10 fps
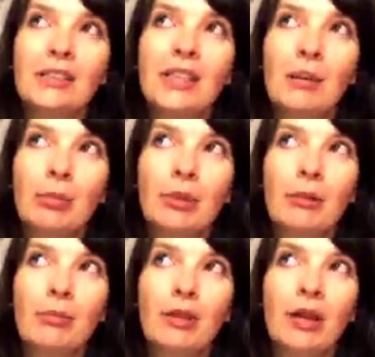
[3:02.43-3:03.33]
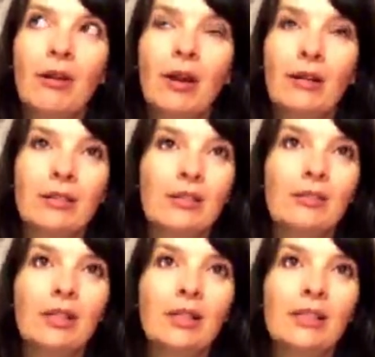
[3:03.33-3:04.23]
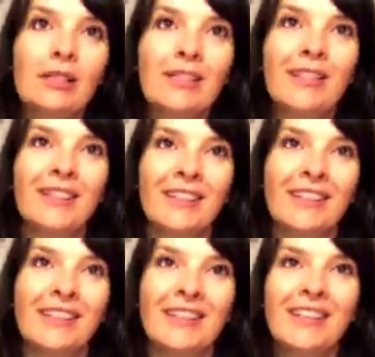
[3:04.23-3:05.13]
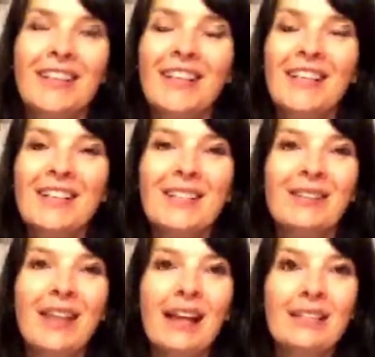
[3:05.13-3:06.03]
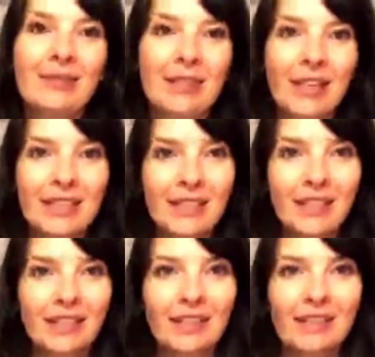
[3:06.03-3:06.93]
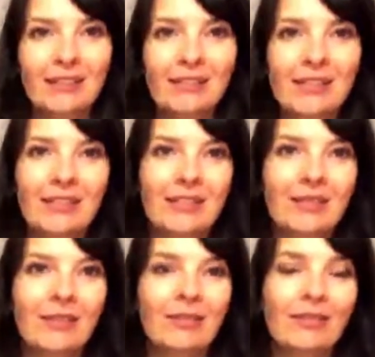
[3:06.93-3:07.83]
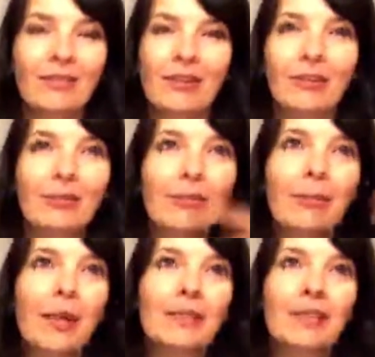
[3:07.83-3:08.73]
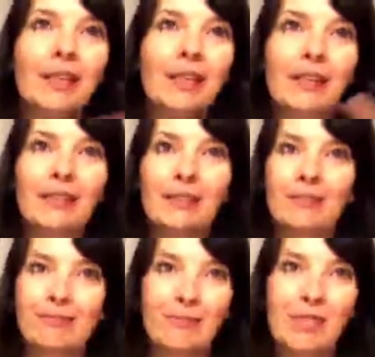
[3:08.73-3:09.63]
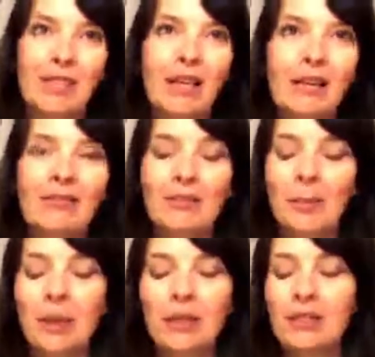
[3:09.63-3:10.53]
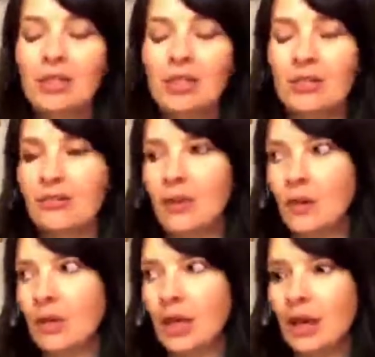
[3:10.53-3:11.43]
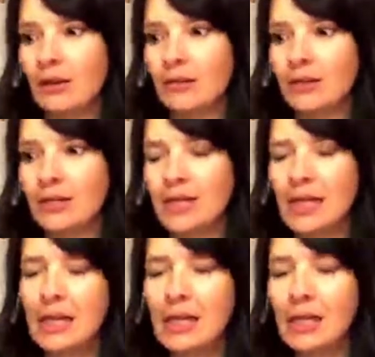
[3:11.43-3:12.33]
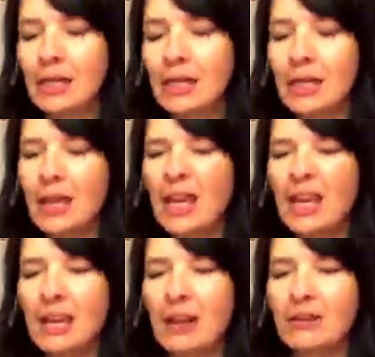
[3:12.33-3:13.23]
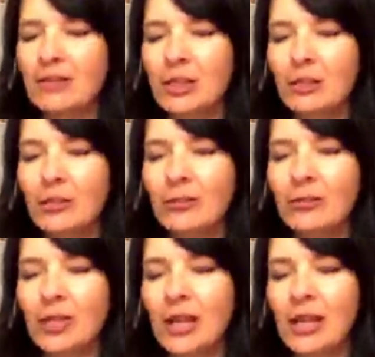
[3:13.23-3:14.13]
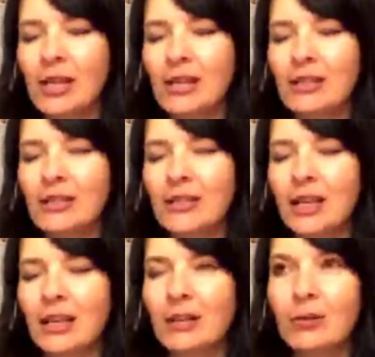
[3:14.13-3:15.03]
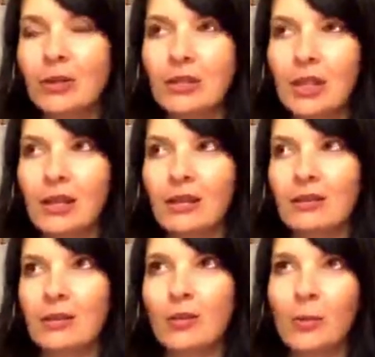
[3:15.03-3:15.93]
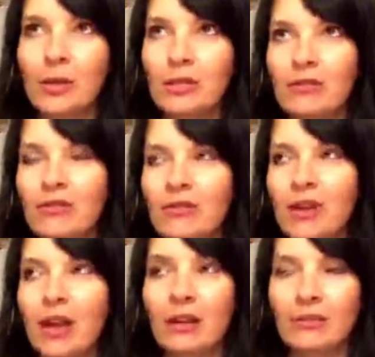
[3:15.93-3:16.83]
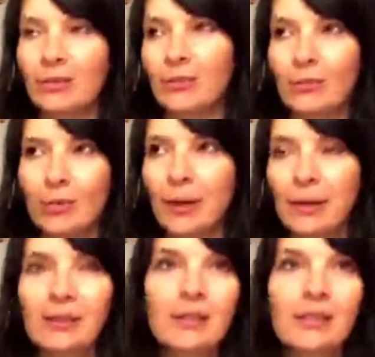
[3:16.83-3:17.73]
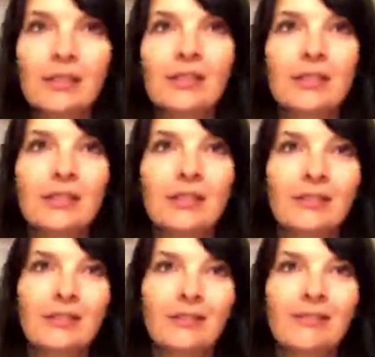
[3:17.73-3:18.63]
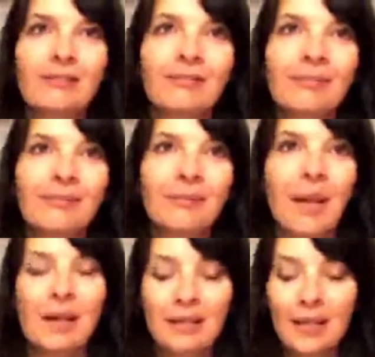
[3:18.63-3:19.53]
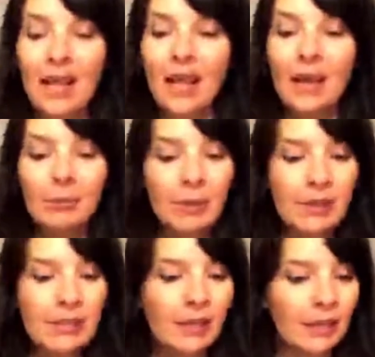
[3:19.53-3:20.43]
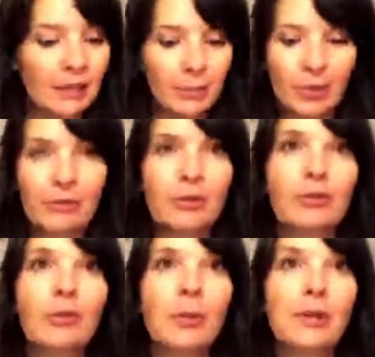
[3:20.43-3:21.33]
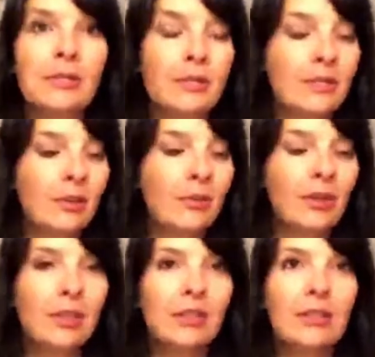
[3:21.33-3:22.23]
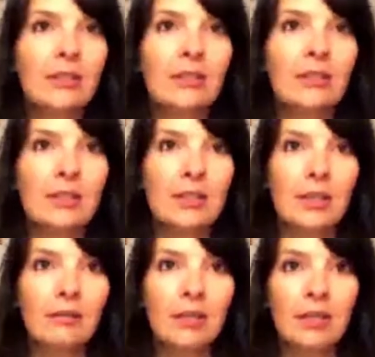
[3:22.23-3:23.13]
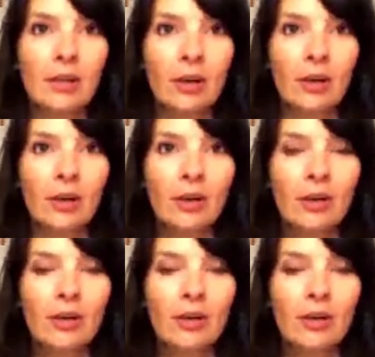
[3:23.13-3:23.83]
can't put up with how out of tune it is. So last week I did it, and it was sort of a very romantic sound, but it's just very loud and tinny and out of tune, and I can only take so much of out of tune romance. It's just that. And plus, I like to play with new toys. So this down here.